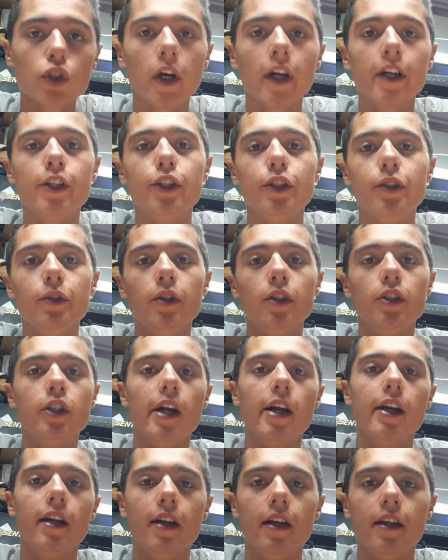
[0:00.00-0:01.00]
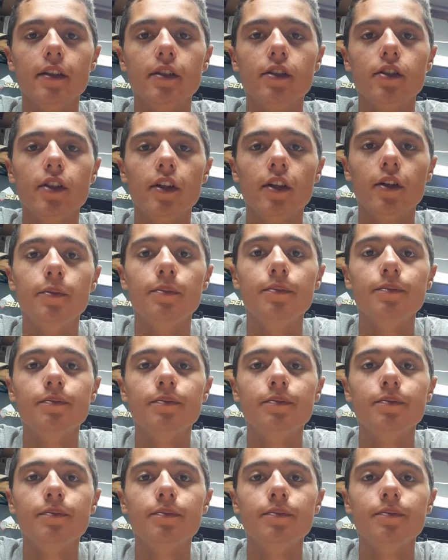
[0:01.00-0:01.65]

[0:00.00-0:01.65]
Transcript: shoot or try to hunt. So